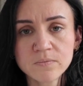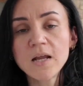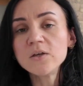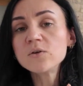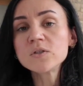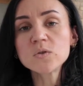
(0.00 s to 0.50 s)

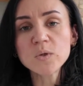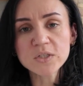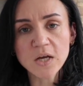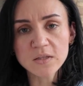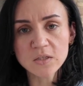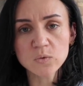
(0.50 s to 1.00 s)
Now you can
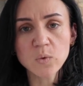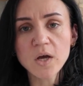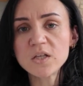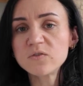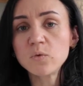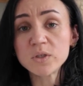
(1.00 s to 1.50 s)
switch out these
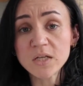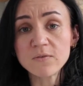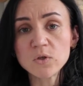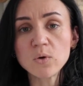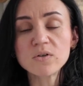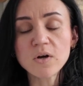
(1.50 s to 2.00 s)
words for
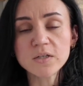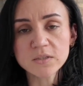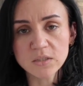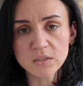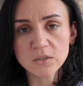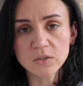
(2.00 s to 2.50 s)
whatever you are
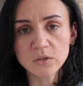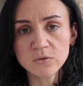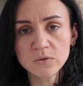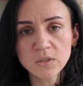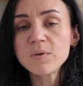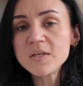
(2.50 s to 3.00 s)
asking it to
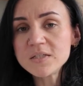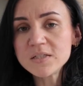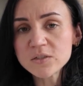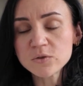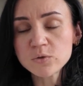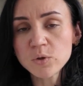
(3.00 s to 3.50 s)
do, but this
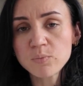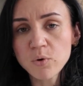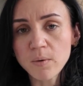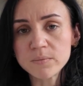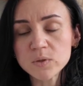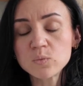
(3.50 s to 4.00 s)
addition to a
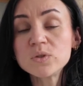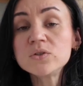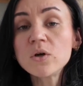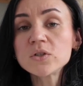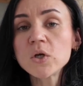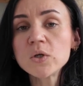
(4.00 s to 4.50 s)
prompt will
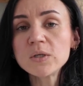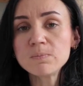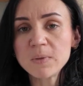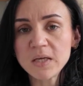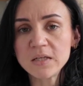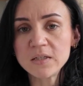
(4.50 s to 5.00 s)
not only
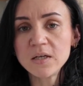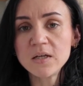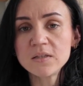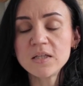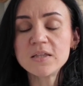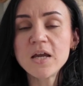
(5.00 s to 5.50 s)
mean
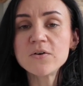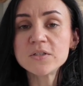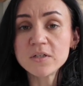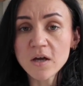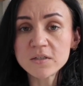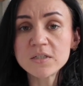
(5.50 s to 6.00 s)
that there
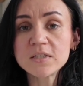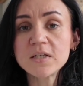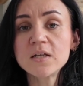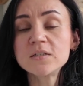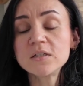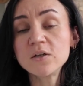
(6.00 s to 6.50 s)
is an
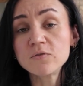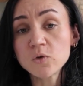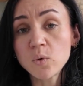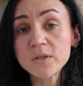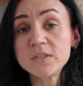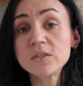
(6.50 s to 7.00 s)
understanding
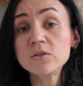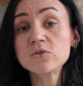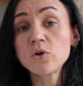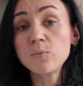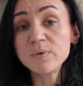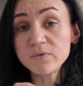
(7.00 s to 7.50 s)
of quality
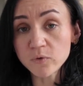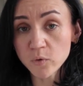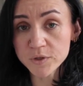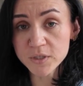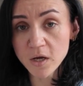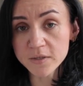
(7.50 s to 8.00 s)
control
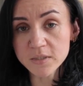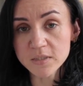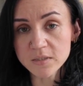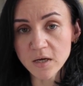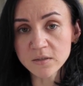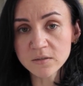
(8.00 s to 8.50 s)
before the task
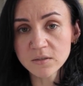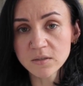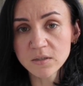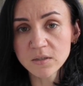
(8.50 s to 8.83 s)
is done,